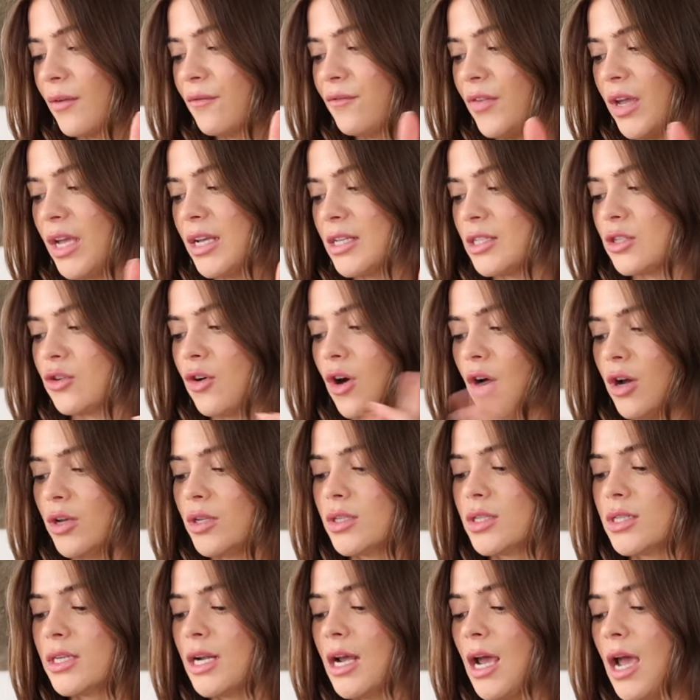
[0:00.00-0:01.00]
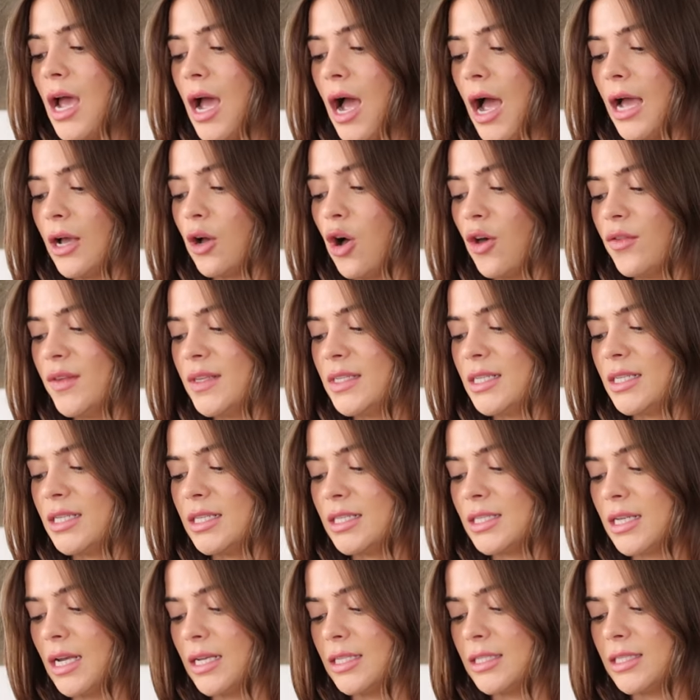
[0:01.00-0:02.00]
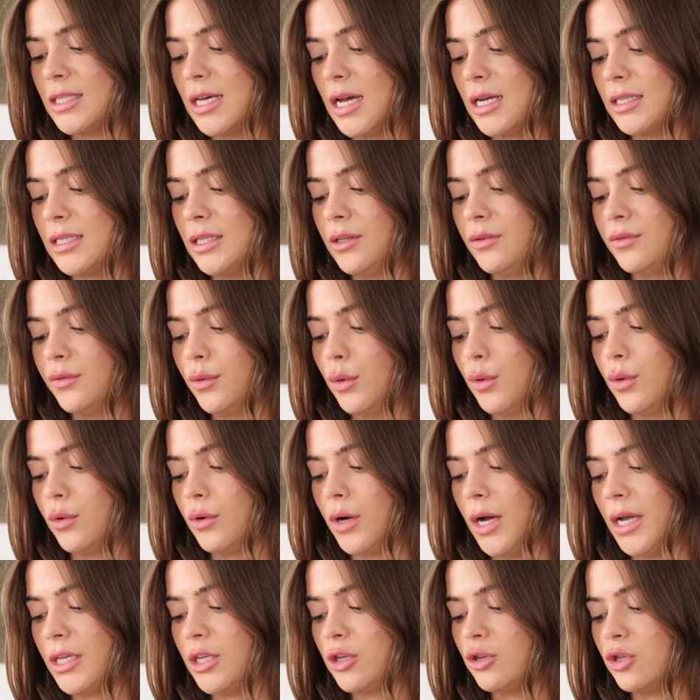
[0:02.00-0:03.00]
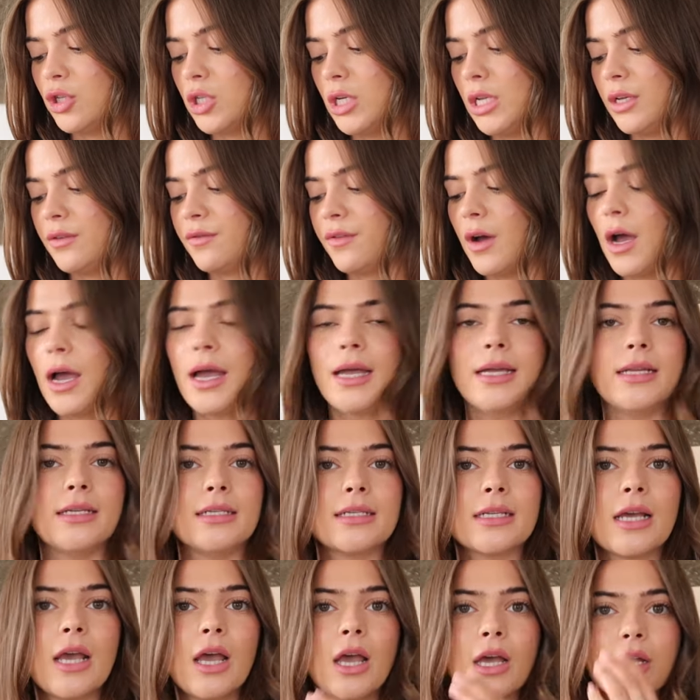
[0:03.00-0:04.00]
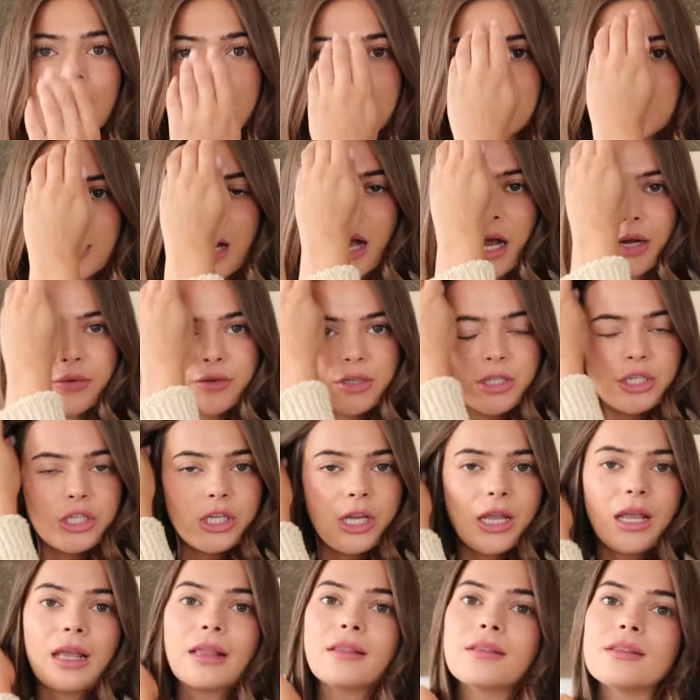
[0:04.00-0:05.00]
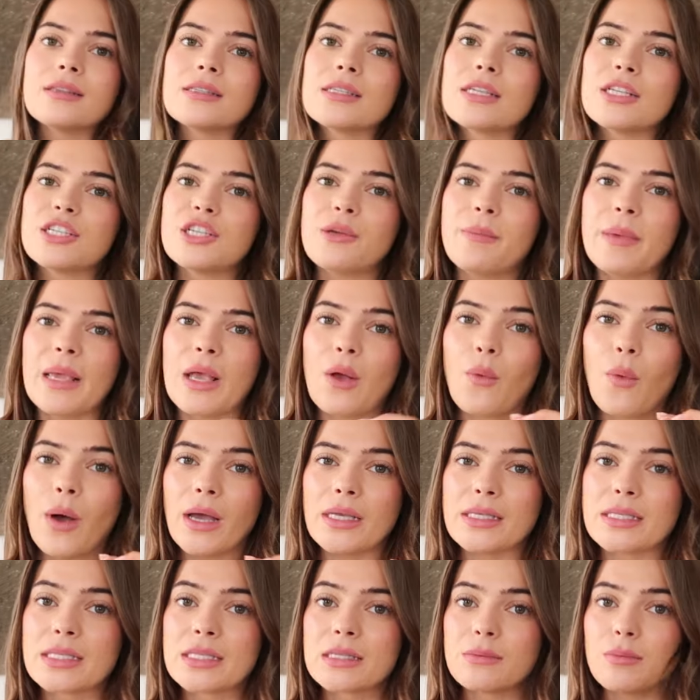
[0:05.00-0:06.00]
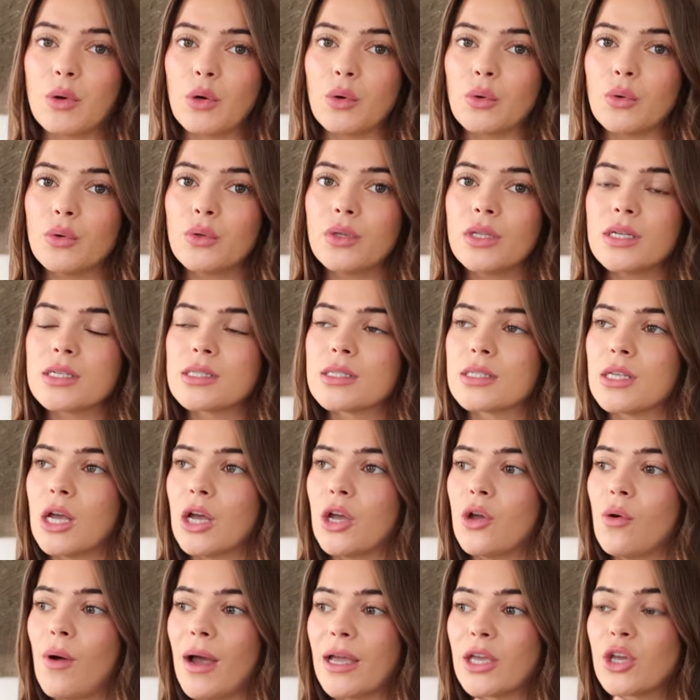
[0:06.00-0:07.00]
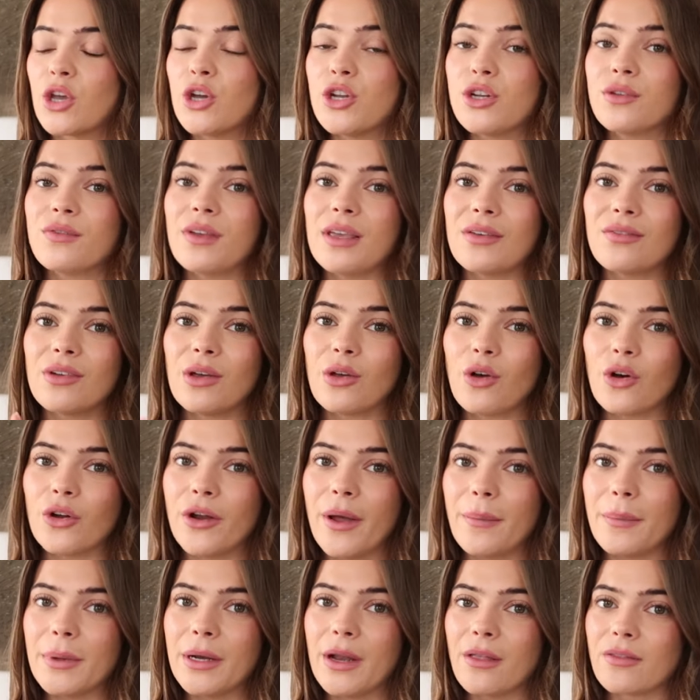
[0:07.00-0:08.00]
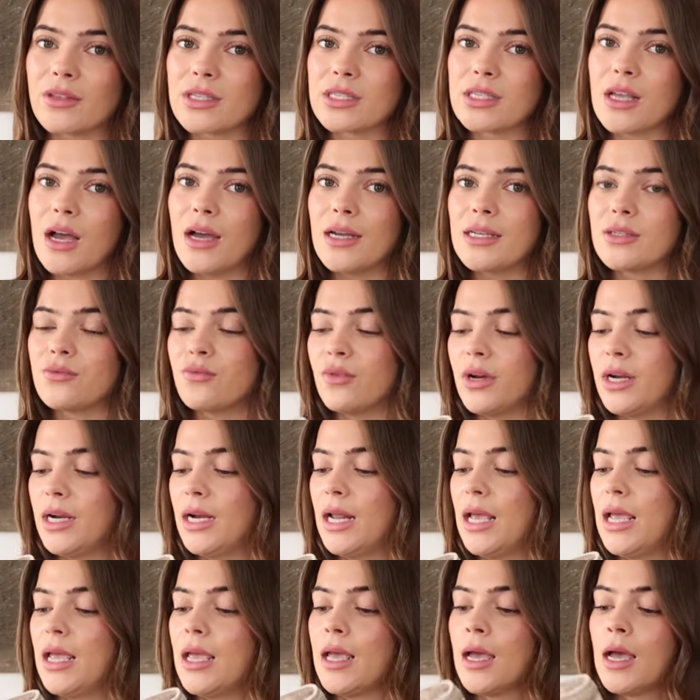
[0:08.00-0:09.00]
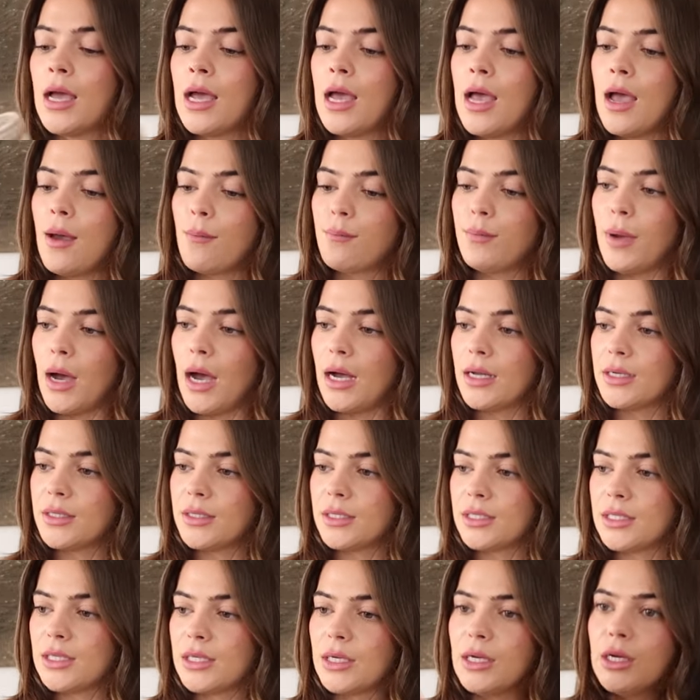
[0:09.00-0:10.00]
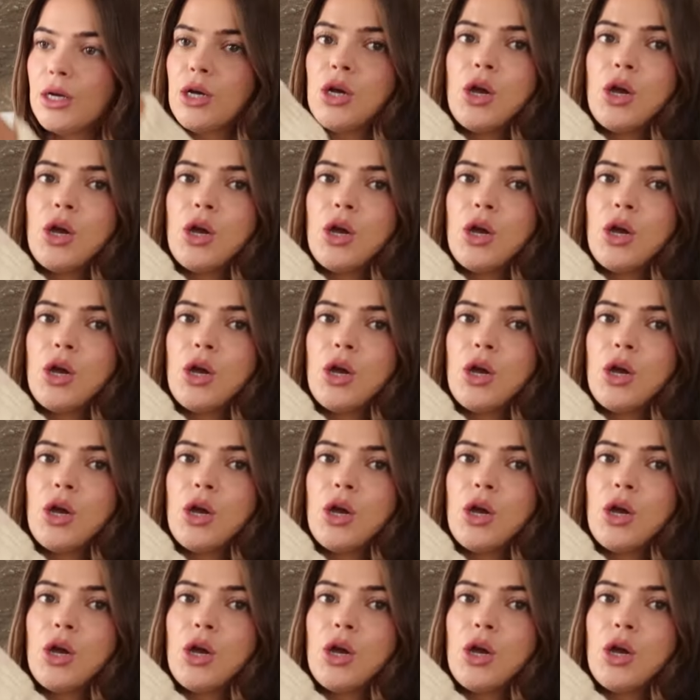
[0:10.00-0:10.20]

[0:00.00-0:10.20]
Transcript: fingers crossed. I got these in a size 34. I usually find Zara jeans to be quite small. So I could have even gone up another size really. But